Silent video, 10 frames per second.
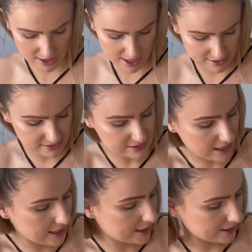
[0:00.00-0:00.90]
a
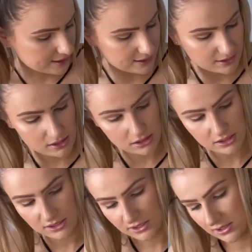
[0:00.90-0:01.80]

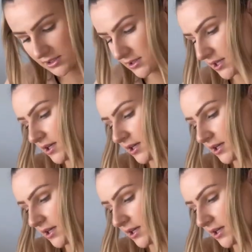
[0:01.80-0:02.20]
size